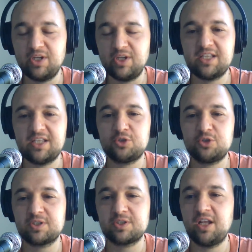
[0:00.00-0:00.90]
on an
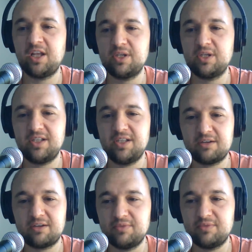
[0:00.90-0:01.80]
industrial scale because they
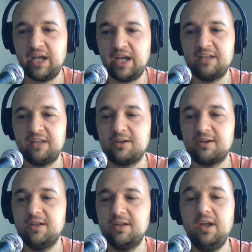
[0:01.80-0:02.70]
are
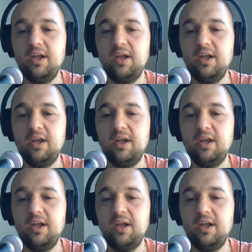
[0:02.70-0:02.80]
identical.